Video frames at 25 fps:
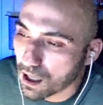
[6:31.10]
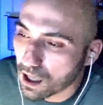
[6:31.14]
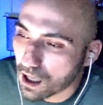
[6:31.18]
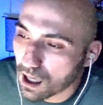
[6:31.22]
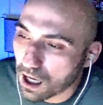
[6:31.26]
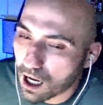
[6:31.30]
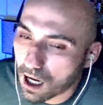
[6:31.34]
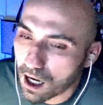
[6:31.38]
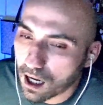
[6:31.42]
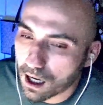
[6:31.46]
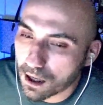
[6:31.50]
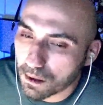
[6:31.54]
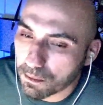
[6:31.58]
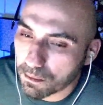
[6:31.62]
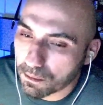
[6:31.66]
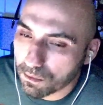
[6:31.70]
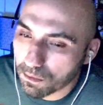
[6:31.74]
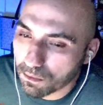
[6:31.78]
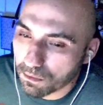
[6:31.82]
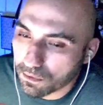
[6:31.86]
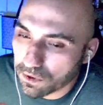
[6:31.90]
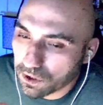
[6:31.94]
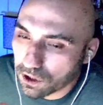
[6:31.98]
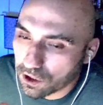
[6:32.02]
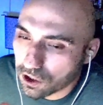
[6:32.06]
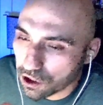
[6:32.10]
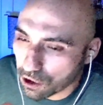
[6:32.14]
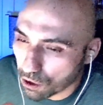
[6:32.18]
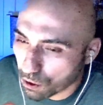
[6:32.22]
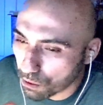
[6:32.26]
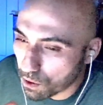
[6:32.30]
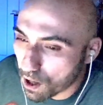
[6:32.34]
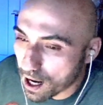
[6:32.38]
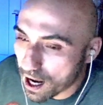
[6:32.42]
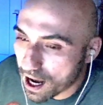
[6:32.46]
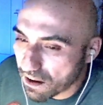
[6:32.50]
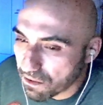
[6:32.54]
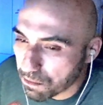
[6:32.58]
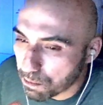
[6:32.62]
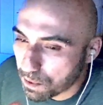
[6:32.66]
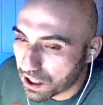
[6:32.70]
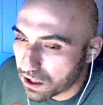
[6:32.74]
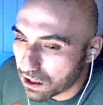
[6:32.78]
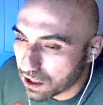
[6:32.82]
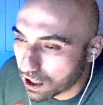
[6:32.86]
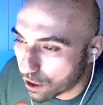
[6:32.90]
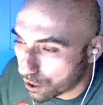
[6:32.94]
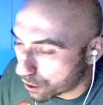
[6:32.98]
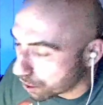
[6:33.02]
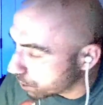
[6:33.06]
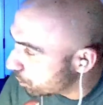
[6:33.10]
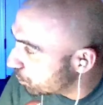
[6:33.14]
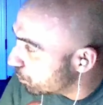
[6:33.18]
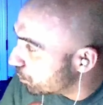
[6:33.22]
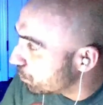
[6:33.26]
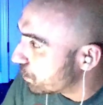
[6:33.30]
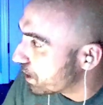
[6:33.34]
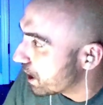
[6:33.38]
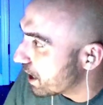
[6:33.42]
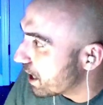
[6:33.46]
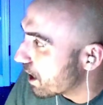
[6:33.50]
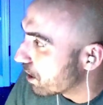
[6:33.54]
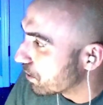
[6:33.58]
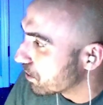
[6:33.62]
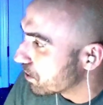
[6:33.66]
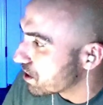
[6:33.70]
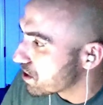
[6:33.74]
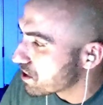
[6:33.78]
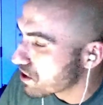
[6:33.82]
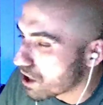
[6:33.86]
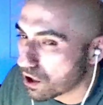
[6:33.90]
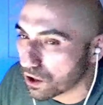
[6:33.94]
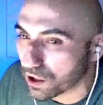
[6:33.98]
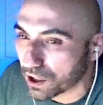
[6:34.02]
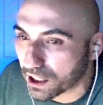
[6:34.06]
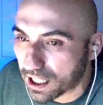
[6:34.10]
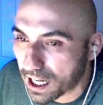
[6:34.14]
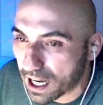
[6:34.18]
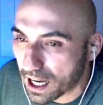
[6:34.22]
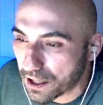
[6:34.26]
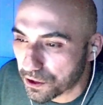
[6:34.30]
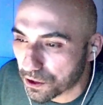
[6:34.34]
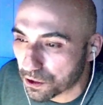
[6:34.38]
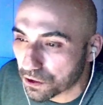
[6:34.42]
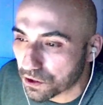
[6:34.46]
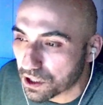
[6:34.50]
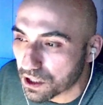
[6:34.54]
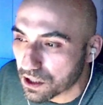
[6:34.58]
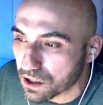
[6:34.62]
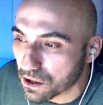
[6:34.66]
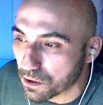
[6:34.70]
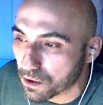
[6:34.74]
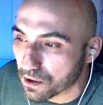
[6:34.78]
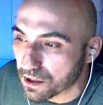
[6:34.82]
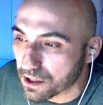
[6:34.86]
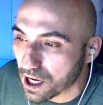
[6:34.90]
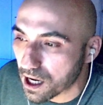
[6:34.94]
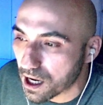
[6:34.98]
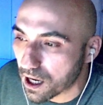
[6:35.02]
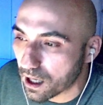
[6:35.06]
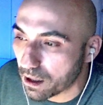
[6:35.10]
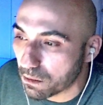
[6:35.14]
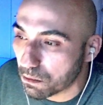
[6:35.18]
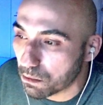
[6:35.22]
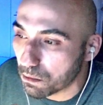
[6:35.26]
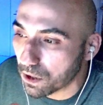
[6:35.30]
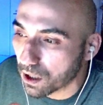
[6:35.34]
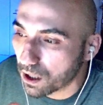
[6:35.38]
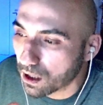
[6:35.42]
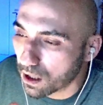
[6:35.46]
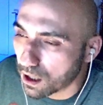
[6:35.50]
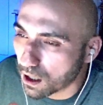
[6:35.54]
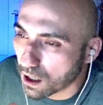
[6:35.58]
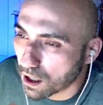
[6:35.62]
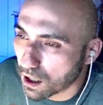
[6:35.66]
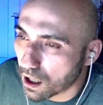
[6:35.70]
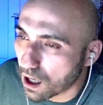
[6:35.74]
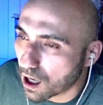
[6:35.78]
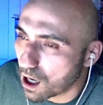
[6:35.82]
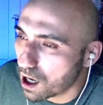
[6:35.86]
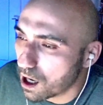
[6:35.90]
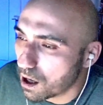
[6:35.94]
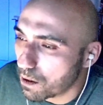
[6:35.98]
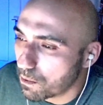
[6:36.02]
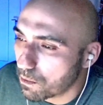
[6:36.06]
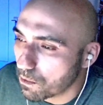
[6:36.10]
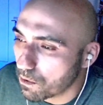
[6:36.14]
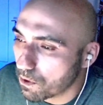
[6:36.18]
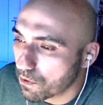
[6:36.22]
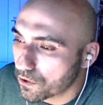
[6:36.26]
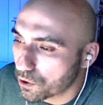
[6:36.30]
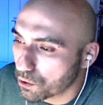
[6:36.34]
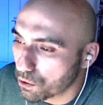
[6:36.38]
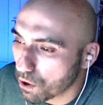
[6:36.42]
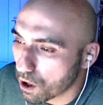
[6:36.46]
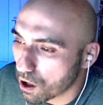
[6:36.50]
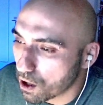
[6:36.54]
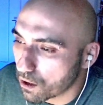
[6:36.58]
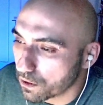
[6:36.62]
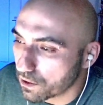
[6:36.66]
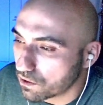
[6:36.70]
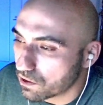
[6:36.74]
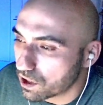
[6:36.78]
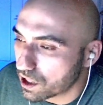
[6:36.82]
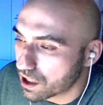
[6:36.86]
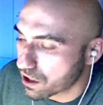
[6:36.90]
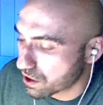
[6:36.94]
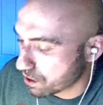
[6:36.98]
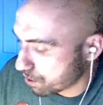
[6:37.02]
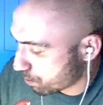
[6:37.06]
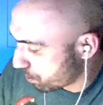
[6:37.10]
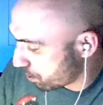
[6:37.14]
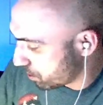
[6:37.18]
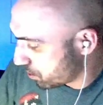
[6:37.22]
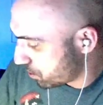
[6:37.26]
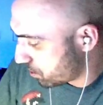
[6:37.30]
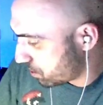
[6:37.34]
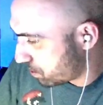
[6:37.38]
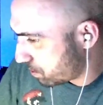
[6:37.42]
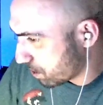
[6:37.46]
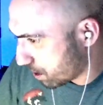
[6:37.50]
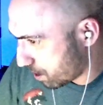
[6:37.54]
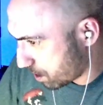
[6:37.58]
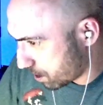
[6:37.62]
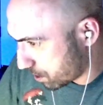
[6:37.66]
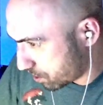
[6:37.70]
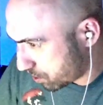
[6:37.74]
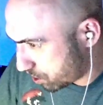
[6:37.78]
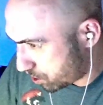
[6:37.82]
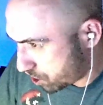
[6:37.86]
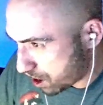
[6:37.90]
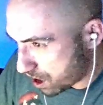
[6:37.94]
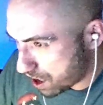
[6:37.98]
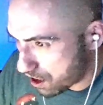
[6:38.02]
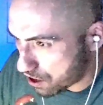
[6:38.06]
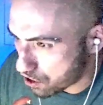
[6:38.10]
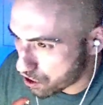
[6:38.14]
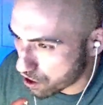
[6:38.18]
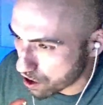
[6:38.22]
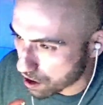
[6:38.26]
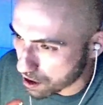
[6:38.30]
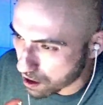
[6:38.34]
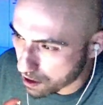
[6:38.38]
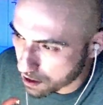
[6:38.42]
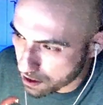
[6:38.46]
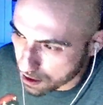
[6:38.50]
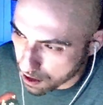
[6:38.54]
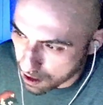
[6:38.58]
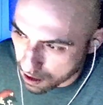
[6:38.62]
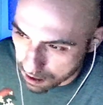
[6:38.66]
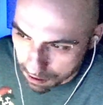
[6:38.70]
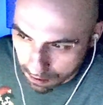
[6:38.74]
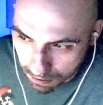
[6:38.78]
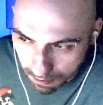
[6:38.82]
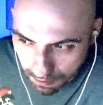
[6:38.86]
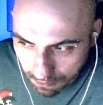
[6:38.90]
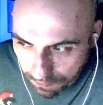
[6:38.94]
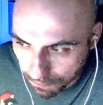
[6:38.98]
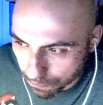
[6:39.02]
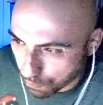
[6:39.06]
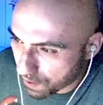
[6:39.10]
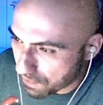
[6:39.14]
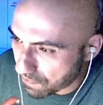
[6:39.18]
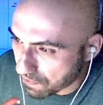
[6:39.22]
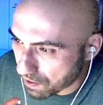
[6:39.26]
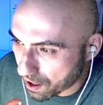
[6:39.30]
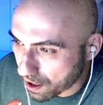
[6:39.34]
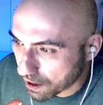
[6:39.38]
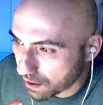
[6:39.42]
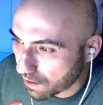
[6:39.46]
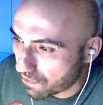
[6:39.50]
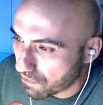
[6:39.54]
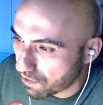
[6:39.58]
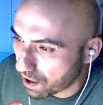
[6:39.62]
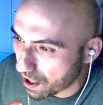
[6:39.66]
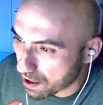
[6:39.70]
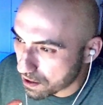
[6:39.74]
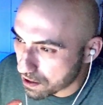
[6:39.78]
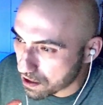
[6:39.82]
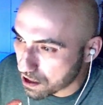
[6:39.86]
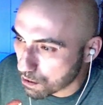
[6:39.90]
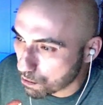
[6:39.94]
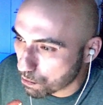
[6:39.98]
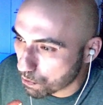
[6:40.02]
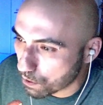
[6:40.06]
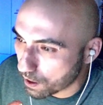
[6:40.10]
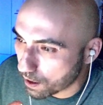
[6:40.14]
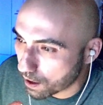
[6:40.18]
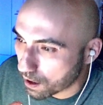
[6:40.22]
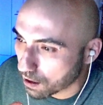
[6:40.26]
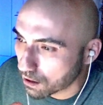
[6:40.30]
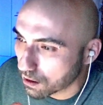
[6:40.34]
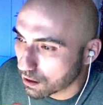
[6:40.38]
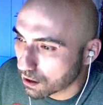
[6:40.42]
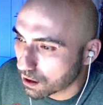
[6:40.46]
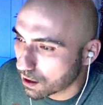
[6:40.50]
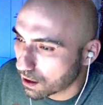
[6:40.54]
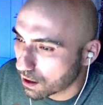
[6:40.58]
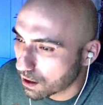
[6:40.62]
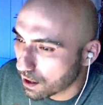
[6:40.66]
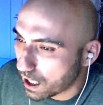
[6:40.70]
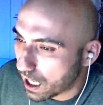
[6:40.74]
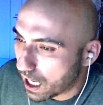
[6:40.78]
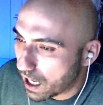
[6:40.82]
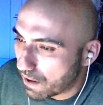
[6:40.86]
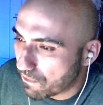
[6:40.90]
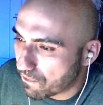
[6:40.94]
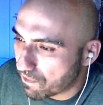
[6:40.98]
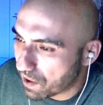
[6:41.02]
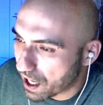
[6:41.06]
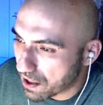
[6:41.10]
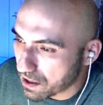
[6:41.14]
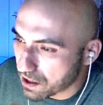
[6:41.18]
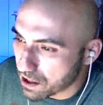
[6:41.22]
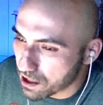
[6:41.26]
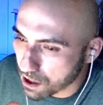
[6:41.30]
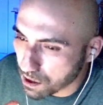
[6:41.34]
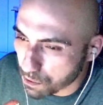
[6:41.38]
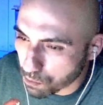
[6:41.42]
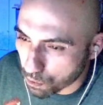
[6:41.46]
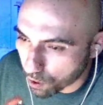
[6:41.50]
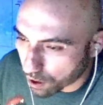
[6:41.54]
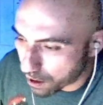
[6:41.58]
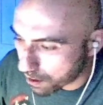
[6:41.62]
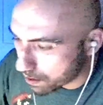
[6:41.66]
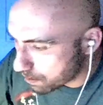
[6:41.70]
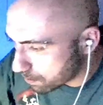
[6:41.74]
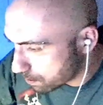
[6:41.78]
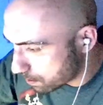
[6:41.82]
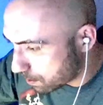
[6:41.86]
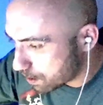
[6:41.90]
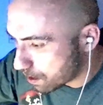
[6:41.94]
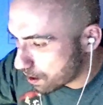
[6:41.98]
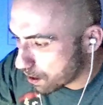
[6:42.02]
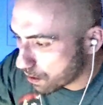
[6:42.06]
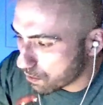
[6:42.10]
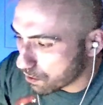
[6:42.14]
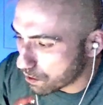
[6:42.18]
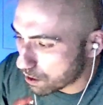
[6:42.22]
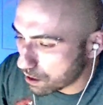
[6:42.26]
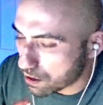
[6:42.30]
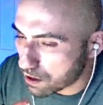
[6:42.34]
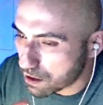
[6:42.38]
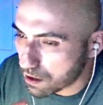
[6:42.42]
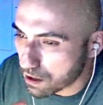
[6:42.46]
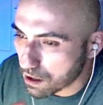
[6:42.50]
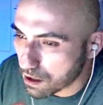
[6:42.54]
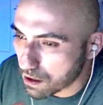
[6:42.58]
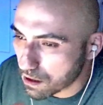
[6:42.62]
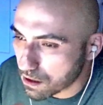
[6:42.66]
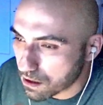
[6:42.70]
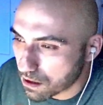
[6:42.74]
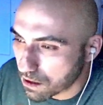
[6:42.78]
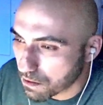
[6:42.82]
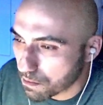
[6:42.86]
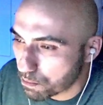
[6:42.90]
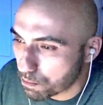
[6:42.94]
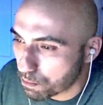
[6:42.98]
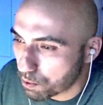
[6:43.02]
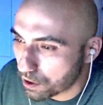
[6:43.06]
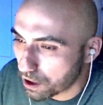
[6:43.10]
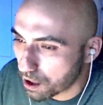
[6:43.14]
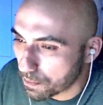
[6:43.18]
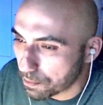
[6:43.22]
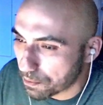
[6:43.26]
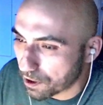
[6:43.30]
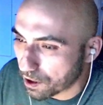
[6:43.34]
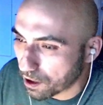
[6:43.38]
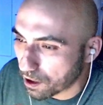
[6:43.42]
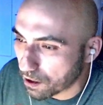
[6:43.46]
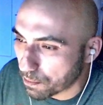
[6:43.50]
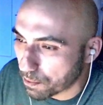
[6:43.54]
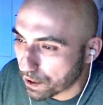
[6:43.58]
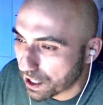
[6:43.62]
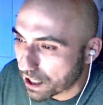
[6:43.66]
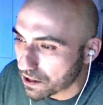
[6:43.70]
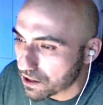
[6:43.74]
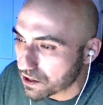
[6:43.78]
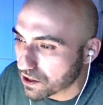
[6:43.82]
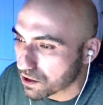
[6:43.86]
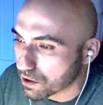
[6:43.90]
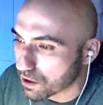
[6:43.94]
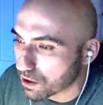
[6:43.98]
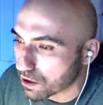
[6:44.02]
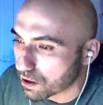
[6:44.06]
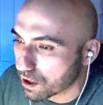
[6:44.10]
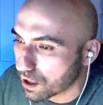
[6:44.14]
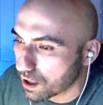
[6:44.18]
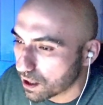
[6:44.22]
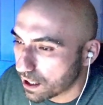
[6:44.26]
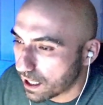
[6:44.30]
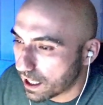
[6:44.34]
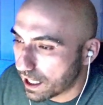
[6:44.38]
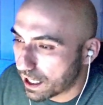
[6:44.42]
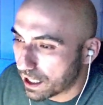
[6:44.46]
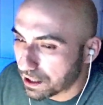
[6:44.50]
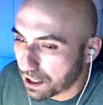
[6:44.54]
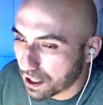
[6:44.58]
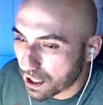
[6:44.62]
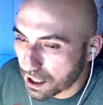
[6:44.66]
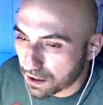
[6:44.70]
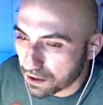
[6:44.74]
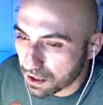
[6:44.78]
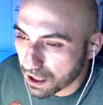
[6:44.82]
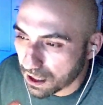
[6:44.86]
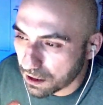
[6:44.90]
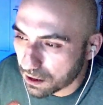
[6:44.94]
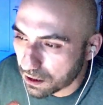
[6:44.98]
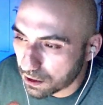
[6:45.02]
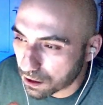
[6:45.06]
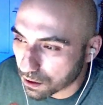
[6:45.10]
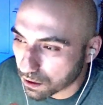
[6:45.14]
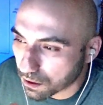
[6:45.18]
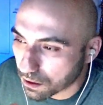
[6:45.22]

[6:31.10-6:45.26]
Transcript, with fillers: Um, you have been the glue that held us all together this whole time um, through all the Discord uh, changes, and we finally found somewhere and found someone you know to put up there on the pedestal. And uh, thank you.